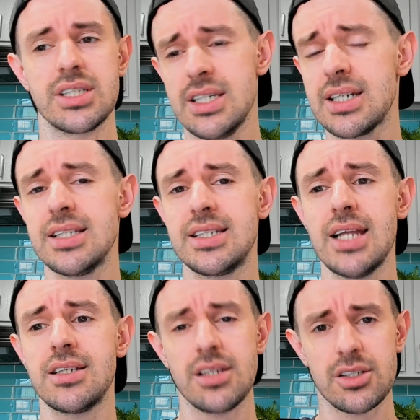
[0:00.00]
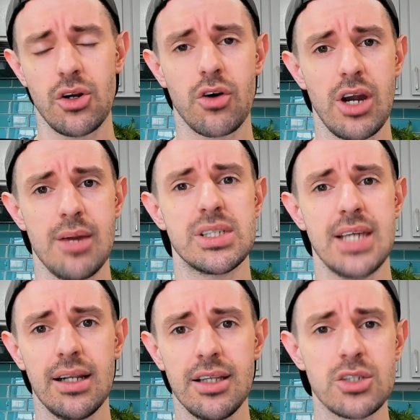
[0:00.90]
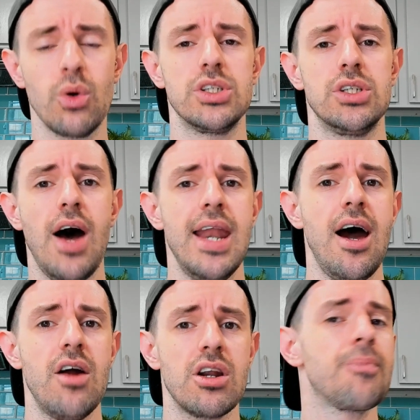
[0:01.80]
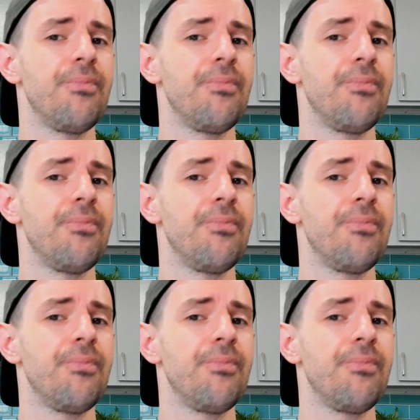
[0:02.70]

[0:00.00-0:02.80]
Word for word: This consensus is going to creep steadily towards 900,